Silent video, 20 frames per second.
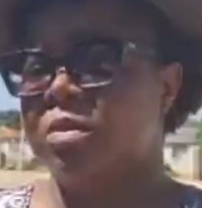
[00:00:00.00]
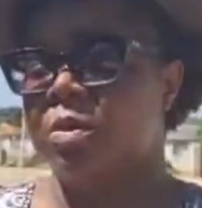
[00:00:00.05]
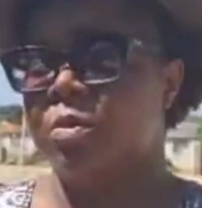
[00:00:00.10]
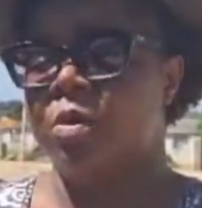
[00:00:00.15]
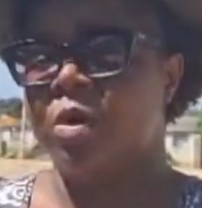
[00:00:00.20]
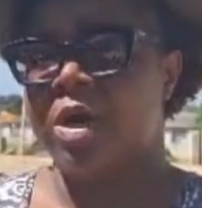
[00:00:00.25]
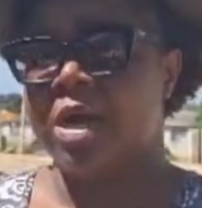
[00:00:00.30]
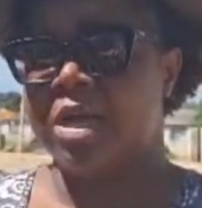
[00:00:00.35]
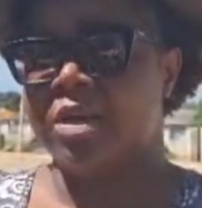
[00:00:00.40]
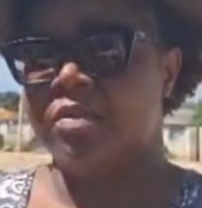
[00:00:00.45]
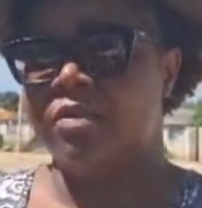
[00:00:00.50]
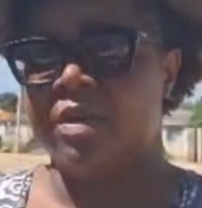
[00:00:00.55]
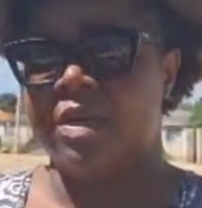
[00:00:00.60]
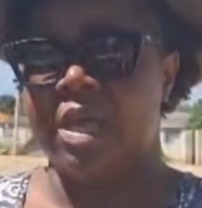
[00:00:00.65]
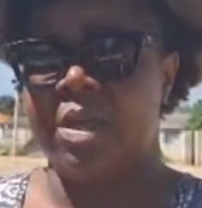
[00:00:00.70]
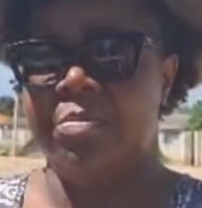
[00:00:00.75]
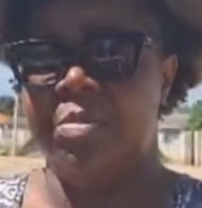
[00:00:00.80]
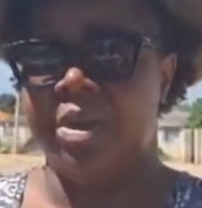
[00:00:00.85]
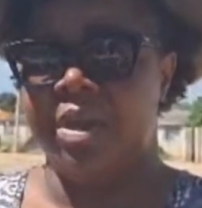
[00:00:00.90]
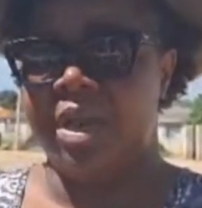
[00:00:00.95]
the whole country in
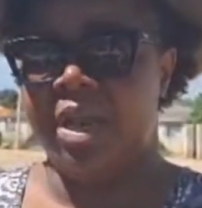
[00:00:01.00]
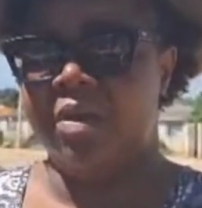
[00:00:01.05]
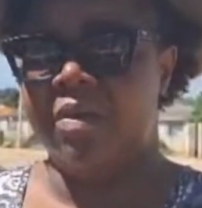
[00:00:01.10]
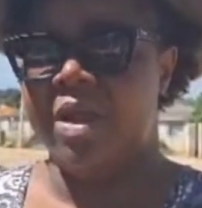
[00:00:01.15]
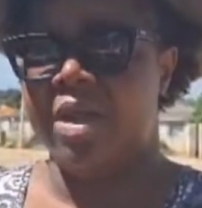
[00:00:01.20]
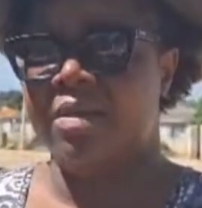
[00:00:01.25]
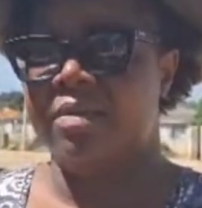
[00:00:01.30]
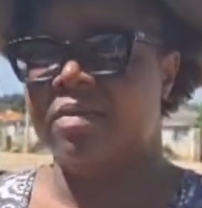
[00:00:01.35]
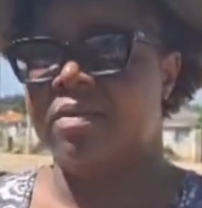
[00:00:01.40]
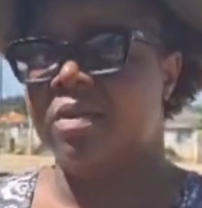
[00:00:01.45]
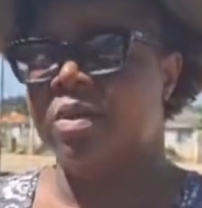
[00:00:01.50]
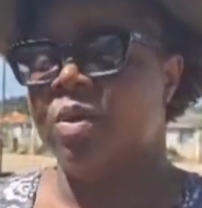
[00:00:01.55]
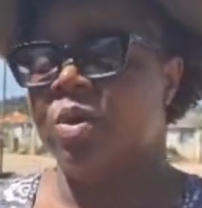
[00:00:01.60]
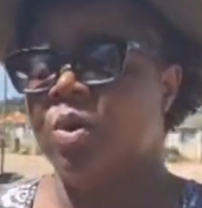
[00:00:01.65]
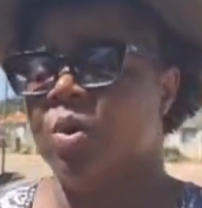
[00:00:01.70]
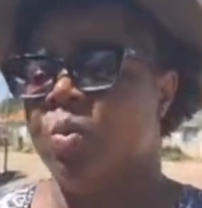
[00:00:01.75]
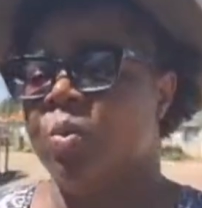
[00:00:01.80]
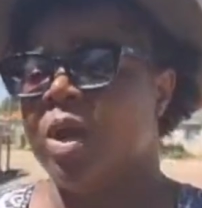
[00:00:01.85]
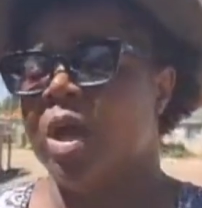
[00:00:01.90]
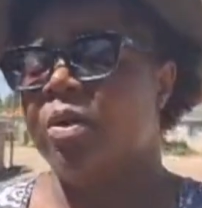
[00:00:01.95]
urban areas,
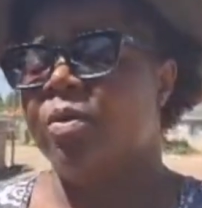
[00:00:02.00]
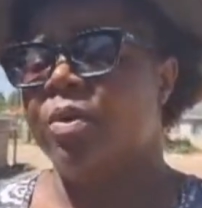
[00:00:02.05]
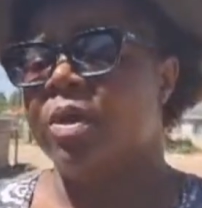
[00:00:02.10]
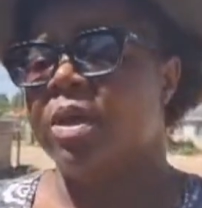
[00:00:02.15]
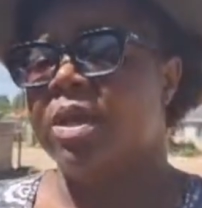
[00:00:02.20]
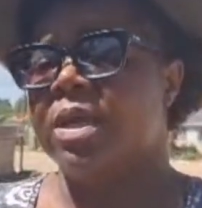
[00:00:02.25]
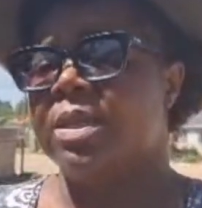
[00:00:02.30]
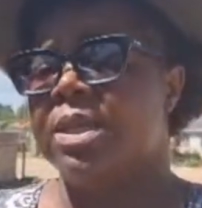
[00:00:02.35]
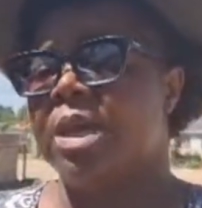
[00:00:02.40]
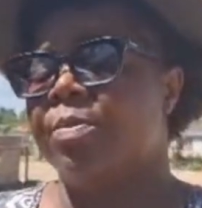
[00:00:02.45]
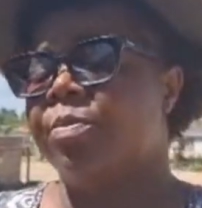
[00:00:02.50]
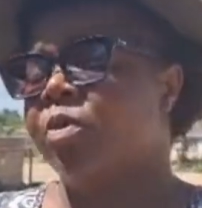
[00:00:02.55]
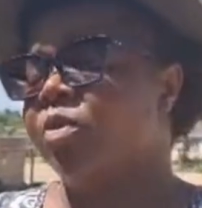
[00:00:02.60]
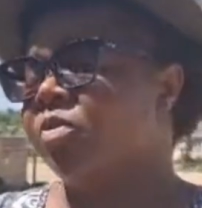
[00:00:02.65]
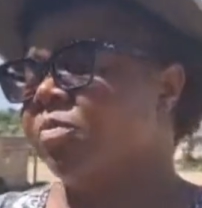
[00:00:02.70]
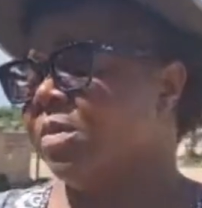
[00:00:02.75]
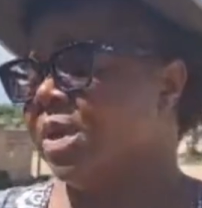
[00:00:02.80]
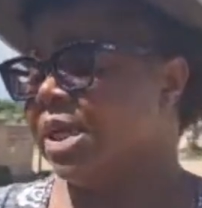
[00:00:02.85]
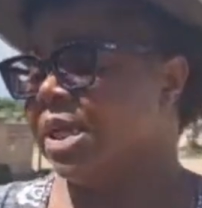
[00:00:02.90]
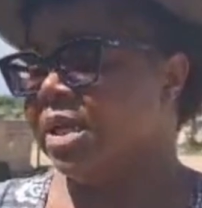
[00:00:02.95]
we are looking at
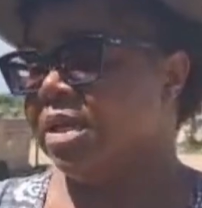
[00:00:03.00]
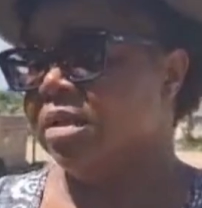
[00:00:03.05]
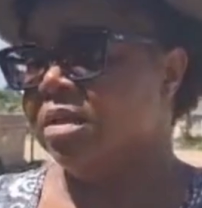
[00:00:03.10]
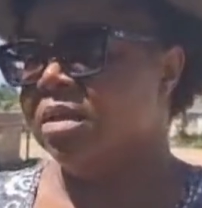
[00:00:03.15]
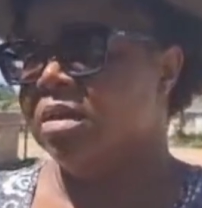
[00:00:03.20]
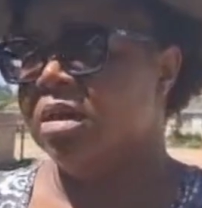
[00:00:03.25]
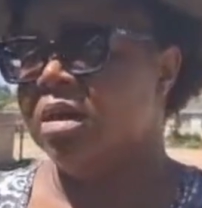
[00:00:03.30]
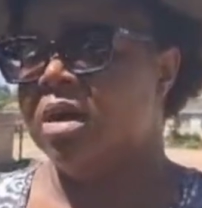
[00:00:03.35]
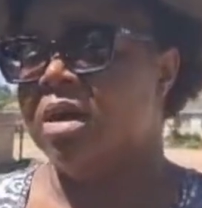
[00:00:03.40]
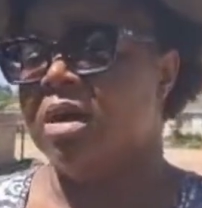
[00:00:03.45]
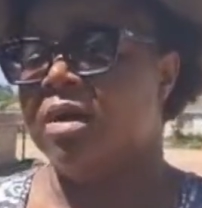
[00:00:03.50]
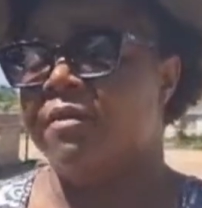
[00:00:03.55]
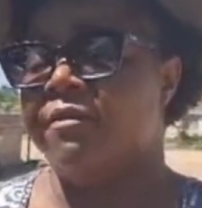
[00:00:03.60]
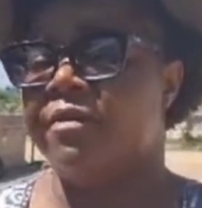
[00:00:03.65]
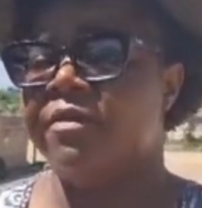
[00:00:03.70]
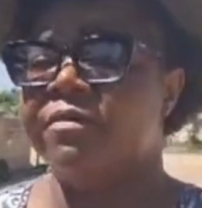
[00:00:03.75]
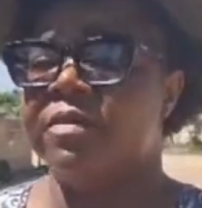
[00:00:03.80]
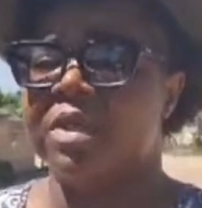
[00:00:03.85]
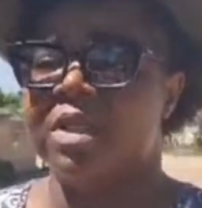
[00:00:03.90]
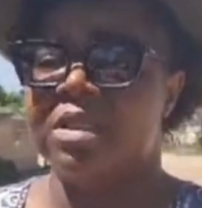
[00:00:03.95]
approximately
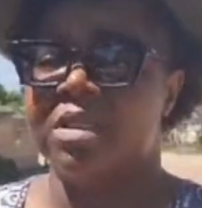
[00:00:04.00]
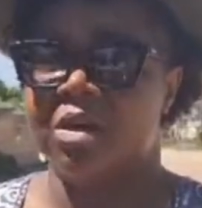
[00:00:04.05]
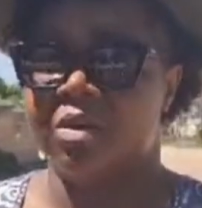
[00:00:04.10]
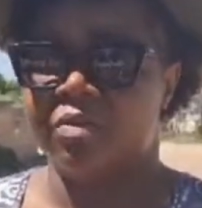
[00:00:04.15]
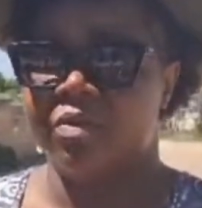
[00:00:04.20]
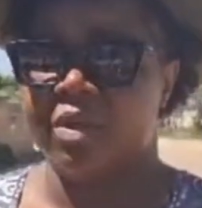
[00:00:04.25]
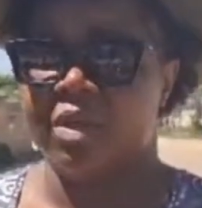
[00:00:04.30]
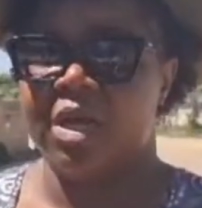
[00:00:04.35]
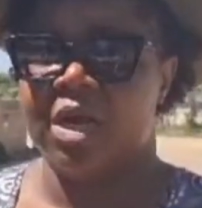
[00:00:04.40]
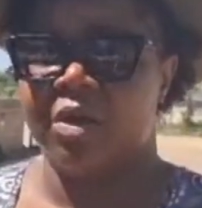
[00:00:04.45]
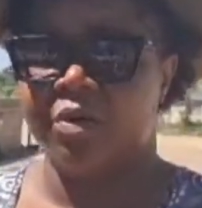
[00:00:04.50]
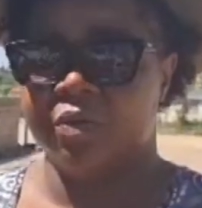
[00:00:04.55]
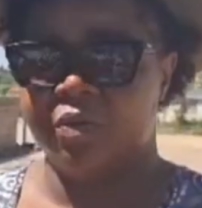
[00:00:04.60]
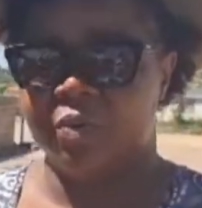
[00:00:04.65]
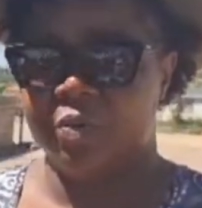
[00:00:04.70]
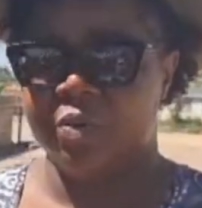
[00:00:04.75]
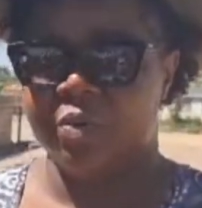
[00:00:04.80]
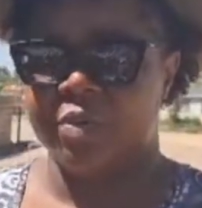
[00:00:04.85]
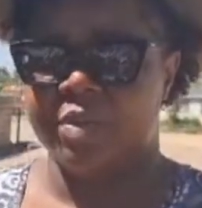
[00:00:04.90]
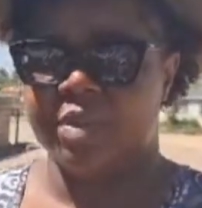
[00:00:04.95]
15,000
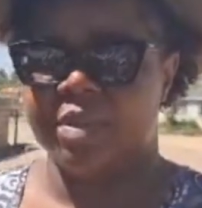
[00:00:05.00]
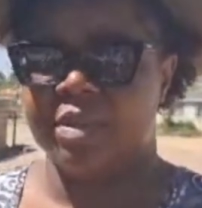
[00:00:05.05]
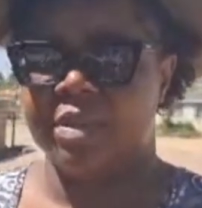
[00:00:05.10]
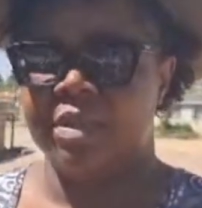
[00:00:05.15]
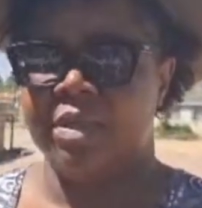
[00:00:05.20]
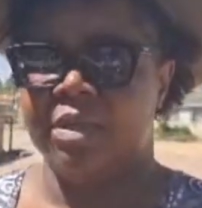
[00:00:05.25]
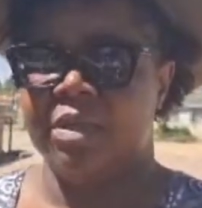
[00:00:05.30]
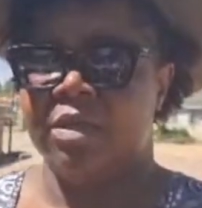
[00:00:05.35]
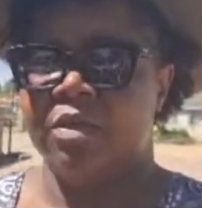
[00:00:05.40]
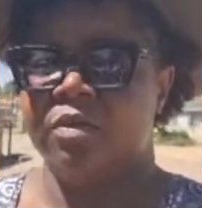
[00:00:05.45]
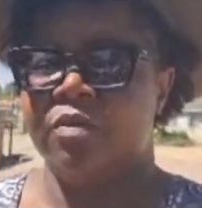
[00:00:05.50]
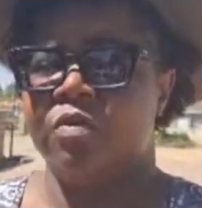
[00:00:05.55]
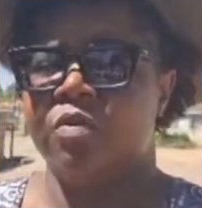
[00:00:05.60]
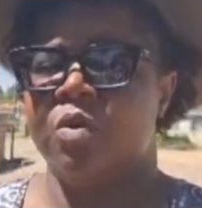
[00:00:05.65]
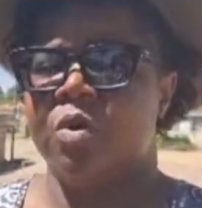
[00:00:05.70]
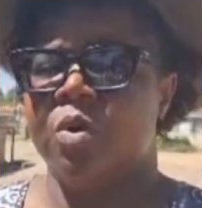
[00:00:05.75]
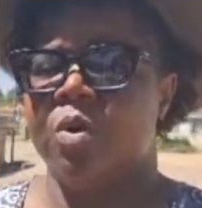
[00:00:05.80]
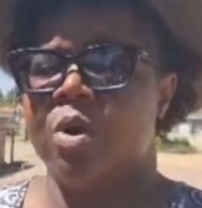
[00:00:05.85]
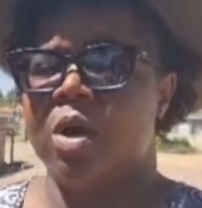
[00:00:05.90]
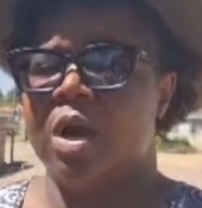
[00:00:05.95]
households.
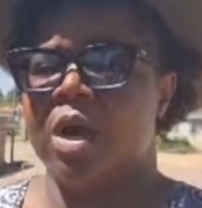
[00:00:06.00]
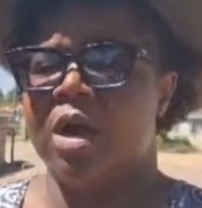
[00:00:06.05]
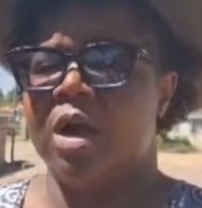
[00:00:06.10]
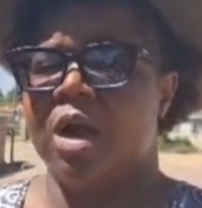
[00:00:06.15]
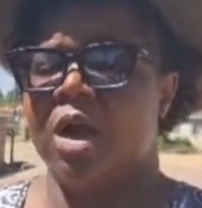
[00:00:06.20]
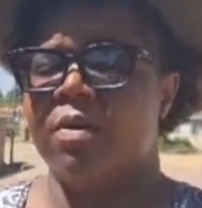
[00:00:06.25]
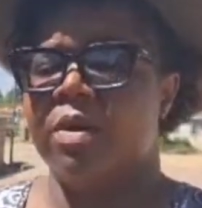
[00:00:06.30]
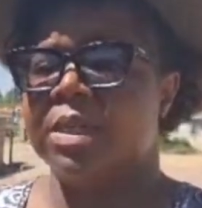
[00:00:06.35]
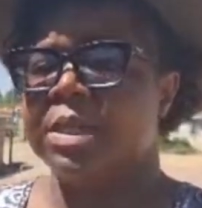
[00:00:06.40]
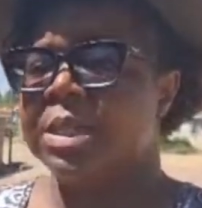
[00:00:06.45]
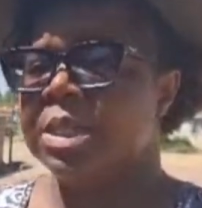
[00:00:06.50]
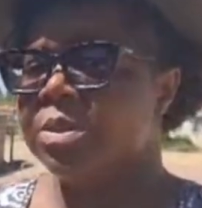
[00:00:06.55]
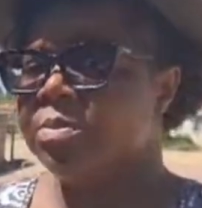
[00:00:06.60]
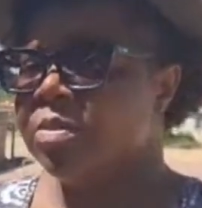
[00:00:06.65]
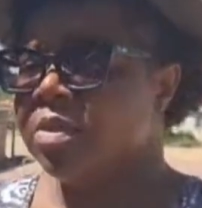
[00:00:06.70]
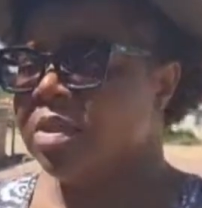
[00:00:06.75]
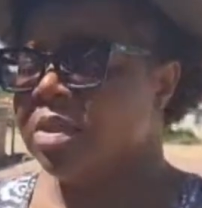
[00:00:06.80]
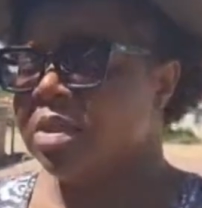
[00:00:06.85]
So our teams